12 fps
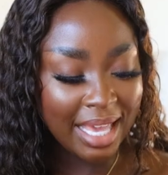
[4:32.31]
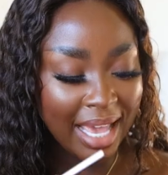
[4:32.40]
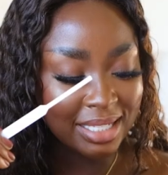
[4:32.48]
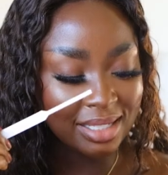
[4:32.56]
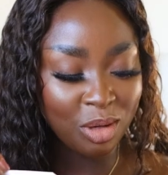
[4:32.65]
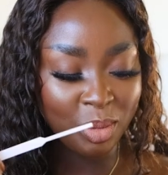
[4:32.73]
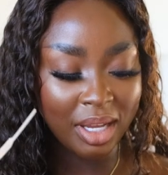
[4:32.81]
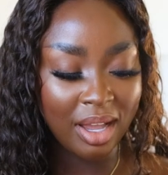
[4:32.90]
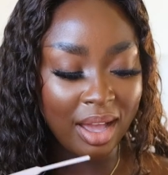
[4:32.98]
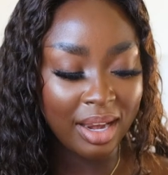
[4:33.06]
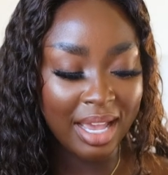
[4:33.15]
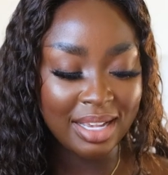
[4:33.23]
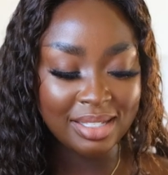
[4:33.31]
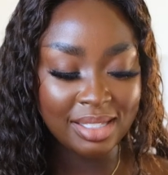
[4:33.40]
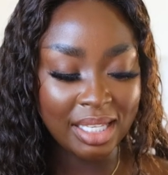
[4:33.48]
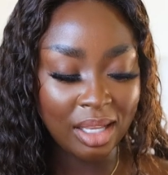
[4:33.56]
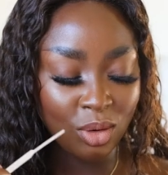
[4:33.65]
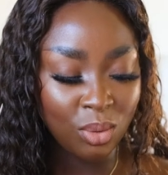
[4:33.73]
Yes, oh my God, it has
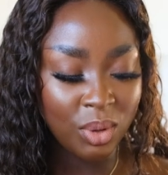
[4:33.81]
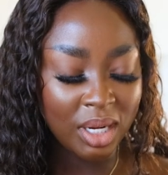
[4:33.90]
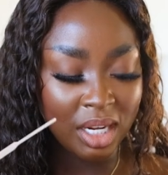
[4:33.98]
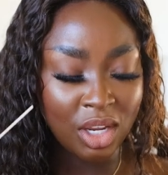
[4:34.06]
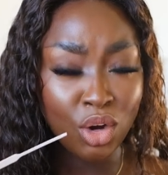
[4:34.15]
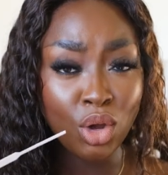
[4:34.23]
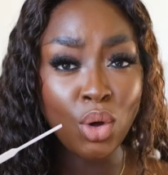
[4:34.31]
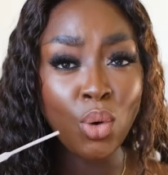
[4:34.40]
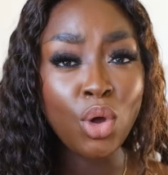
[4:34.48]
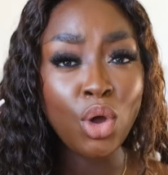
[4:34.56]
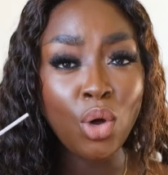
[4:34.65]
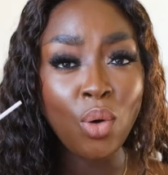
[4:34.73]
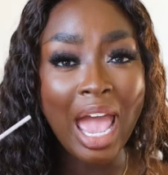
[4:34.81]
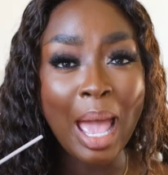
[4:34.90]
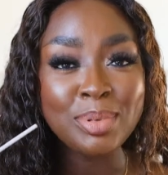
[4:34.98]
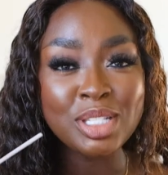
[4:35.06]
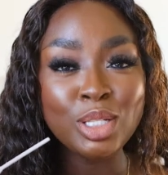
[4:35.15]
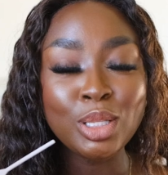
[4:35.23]
sandalwood in here, cocoa,
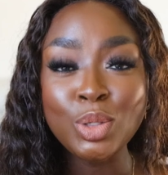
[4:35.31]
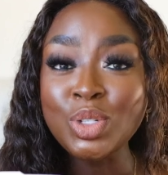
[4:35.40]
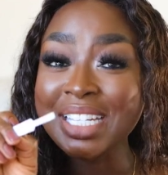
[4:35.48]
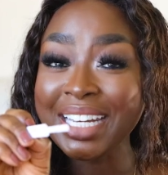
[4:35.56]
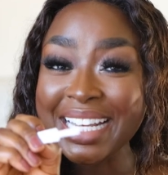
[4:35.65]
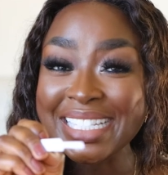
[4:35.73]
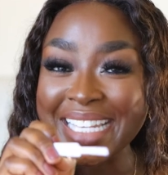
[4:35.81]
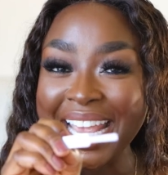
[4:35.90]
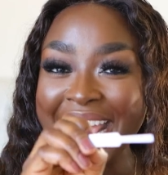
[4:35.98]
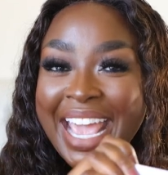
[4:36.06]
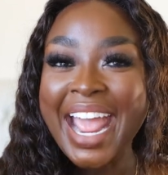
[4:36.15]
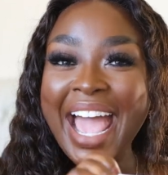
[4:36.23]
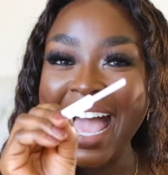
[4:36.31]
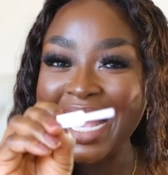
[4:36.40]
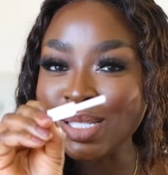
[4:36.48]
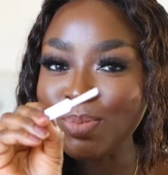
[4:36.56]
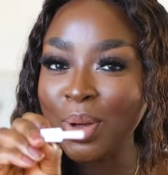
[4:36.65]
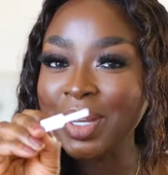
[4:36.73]
absolute. Didn't I say
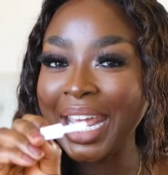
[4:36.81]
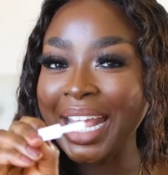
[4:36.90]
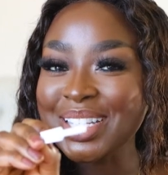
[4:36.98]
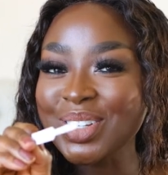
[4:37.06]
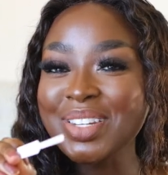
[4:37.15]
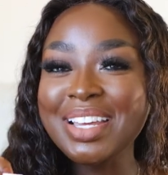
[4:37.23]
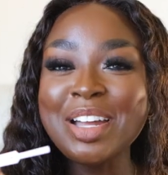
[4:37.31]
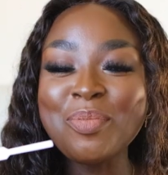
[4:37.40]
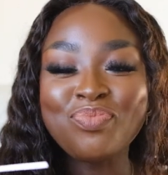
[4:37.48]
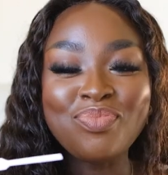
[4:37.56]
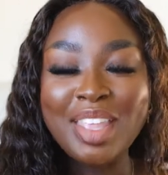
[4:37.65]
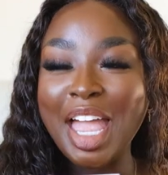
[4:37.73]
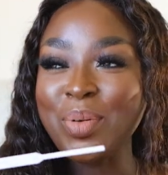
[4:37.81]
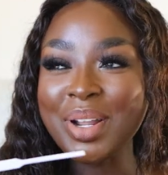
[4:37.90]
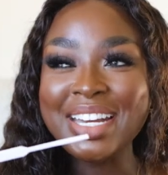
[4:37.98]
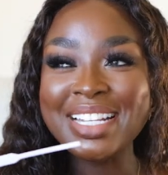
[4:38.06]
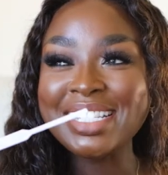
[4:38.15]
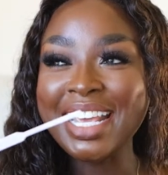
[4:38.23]
I smelled hazelnut? I
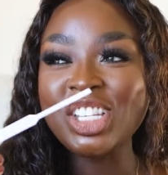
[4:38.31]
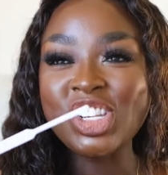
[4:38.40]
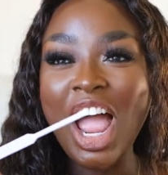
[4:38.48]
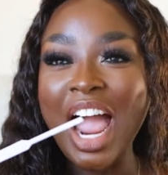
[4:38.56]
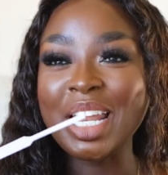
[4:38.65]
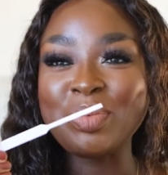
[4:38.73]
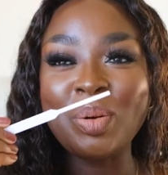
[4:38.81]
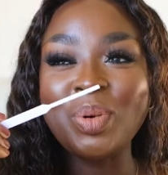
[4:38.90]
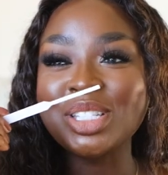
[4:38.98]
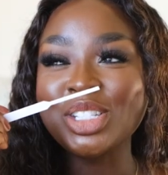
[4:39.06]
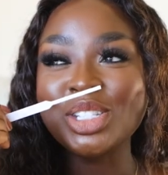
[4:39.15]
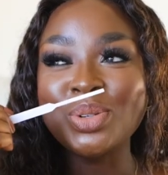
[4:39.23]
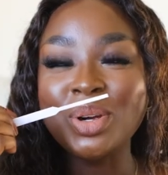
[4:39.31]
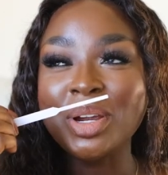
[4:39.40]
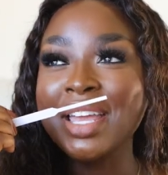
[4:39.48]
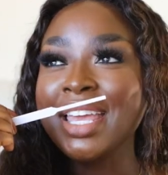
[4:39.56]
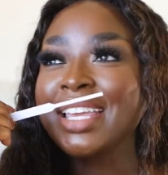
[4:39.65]
wanted to say chocolate, but I wasn't sure.